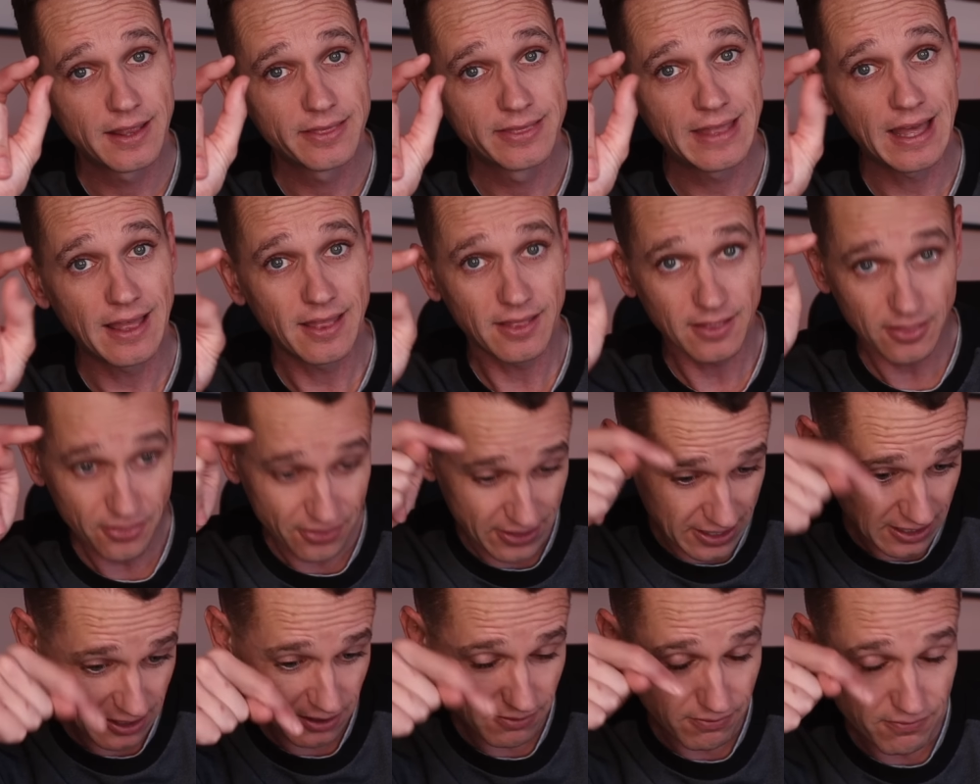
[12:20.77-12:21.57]
that
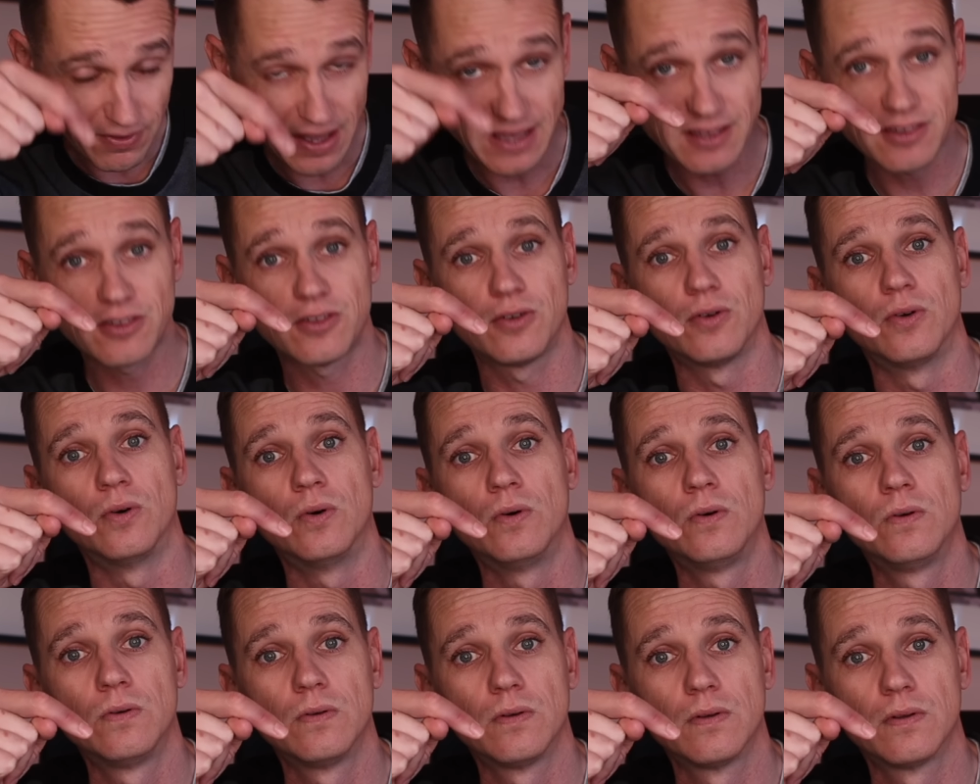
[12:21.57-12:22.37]
this
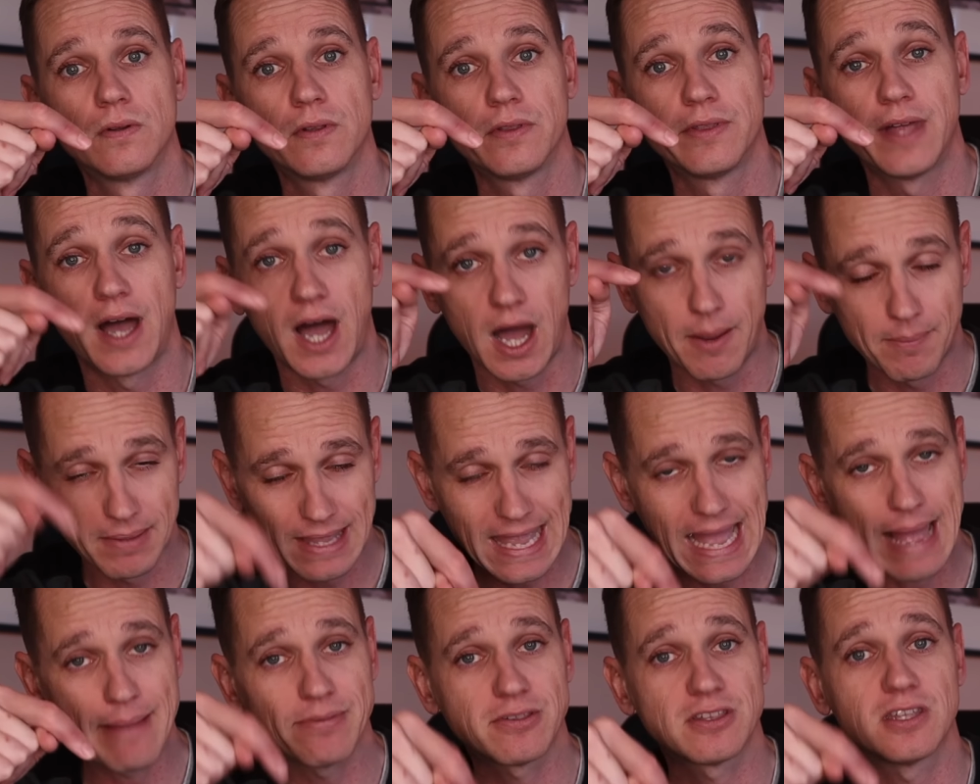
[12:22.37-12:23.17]
vessel that I'm
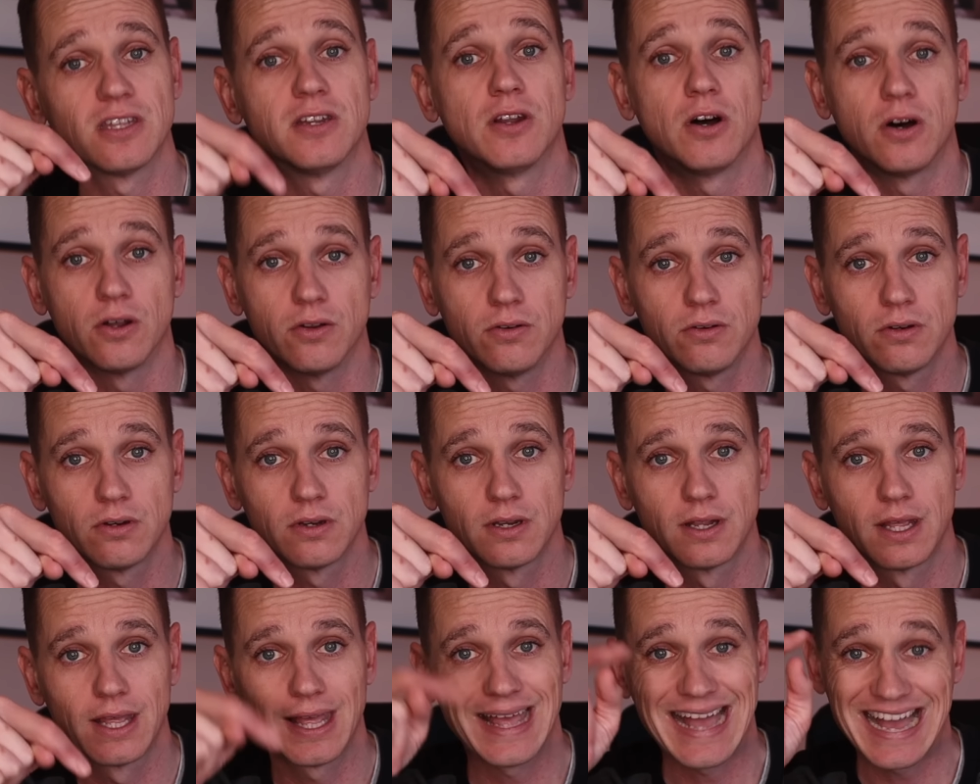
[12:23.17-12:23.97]
captain on
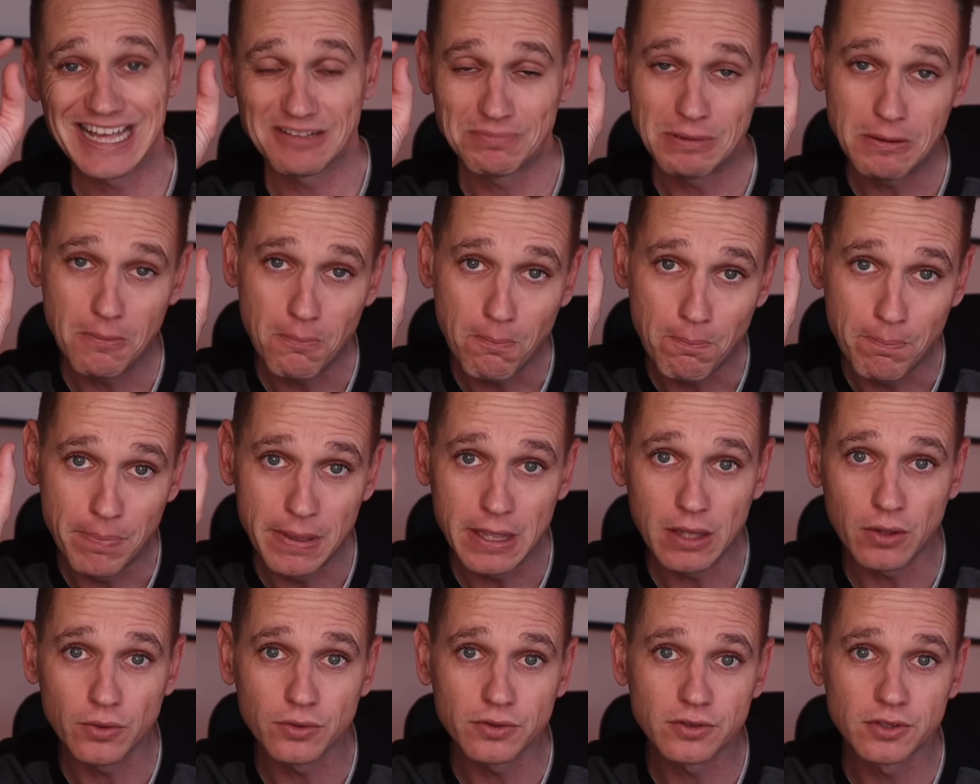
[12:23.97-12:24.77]
has been
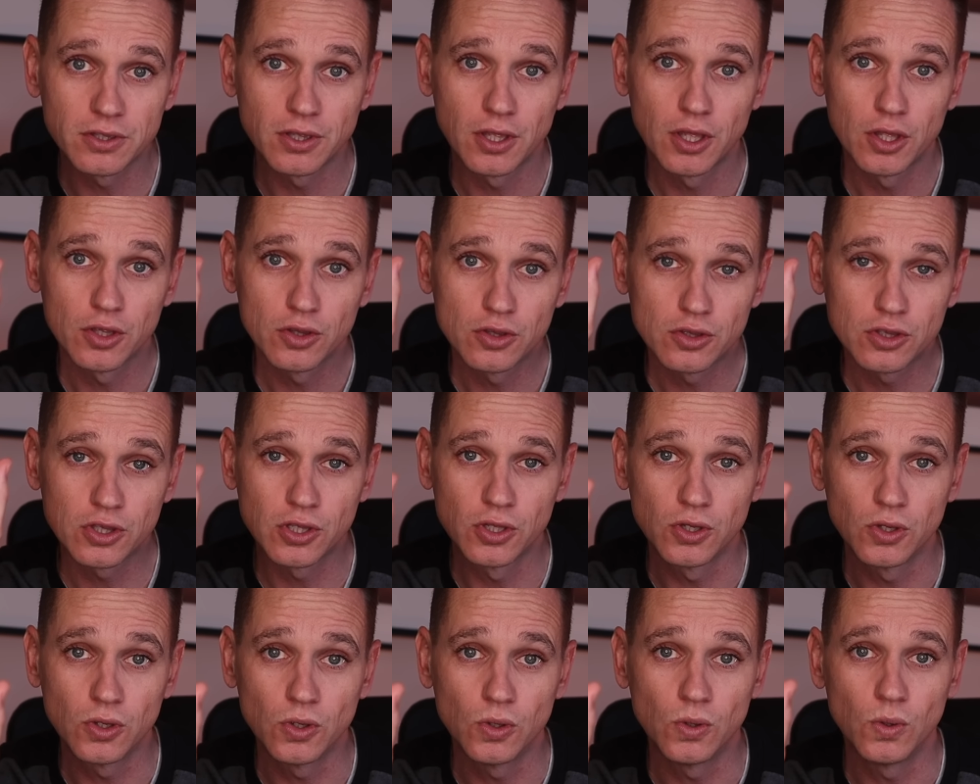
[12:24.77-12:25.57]
built
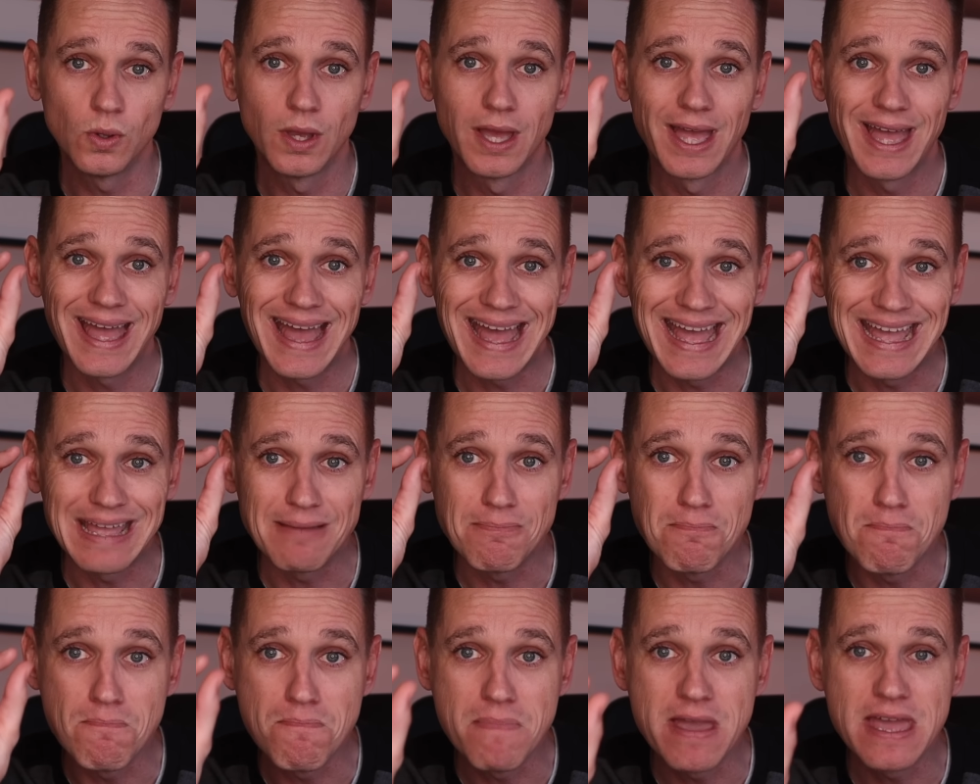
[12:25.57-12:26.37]
to a
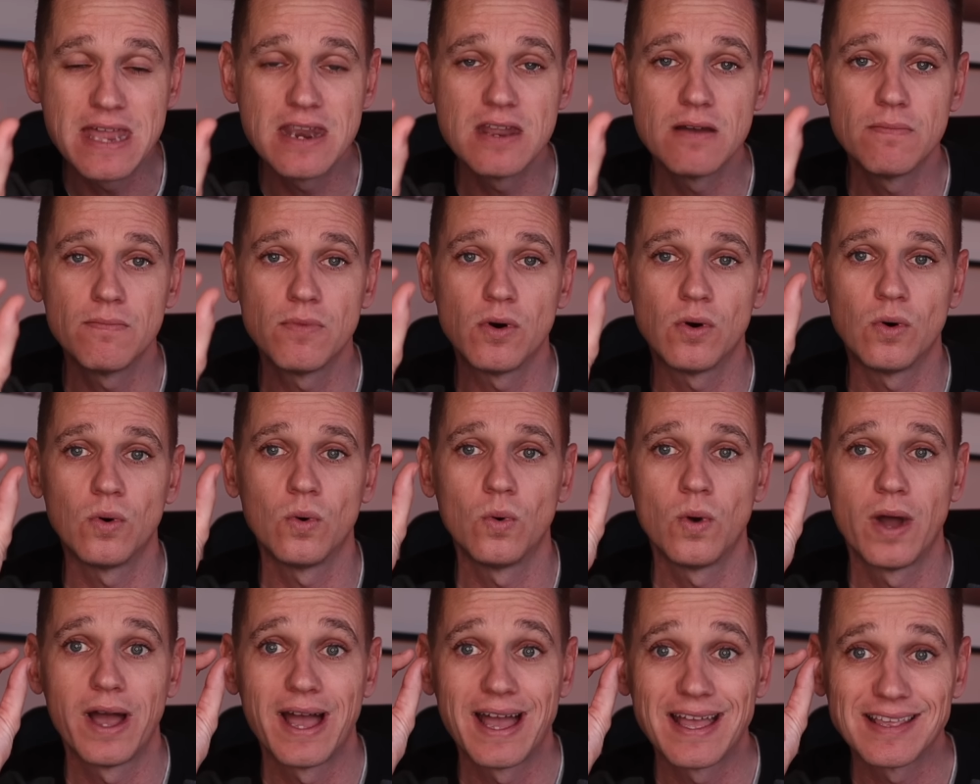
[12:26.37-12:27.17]

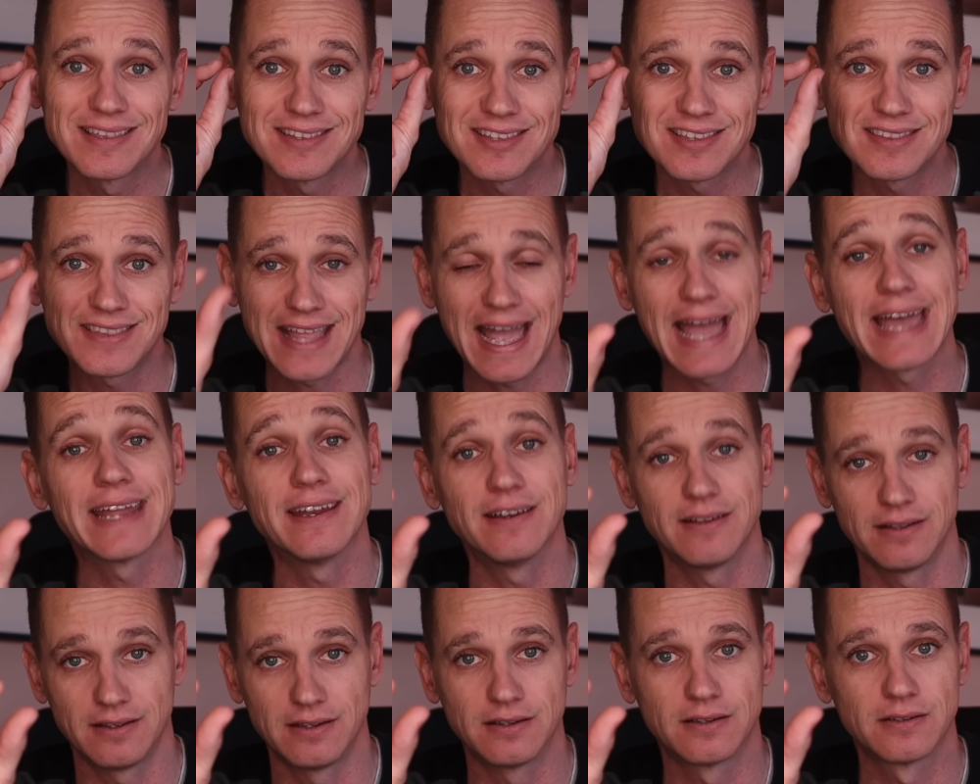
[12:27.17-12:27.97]
minimal
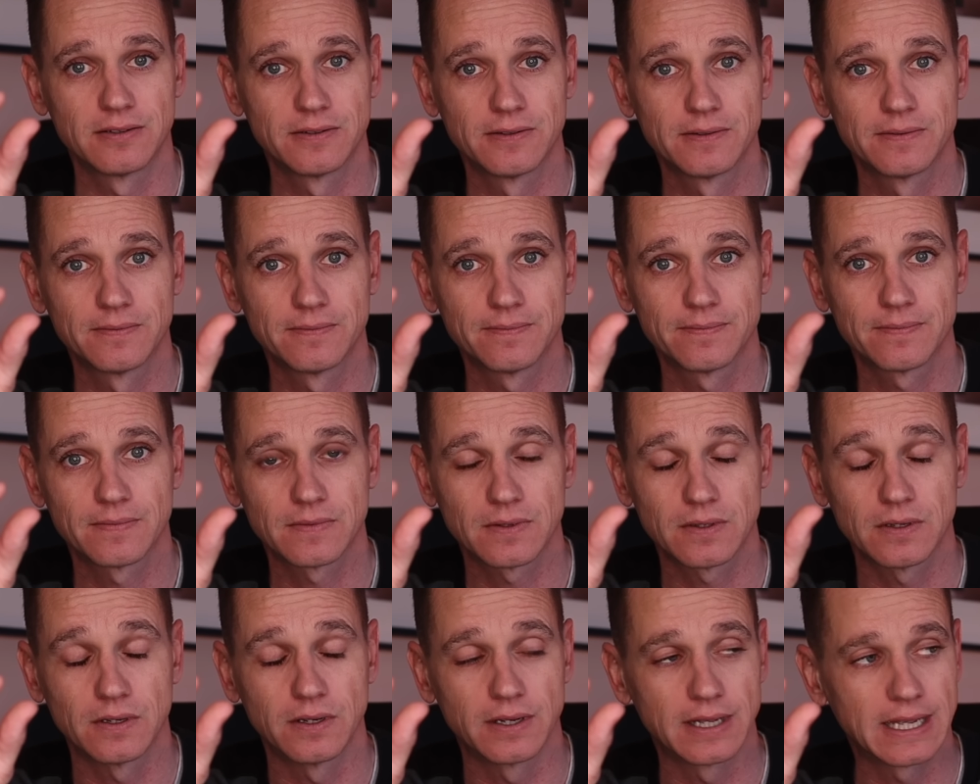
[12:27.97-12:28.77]
standard,
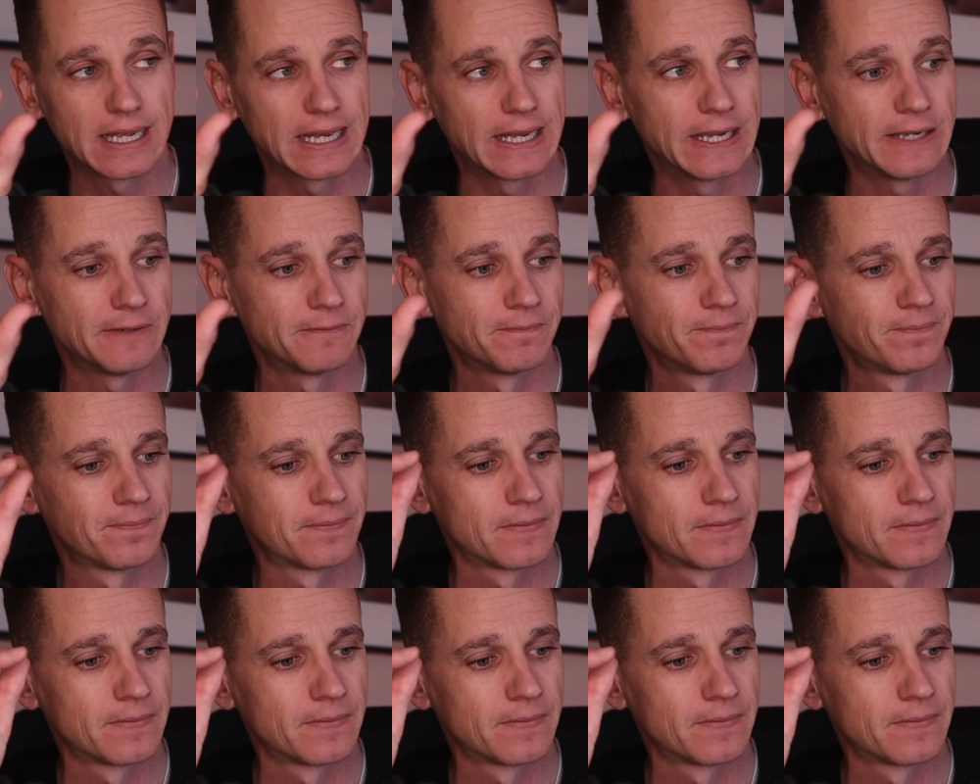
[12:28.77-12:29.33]
okay?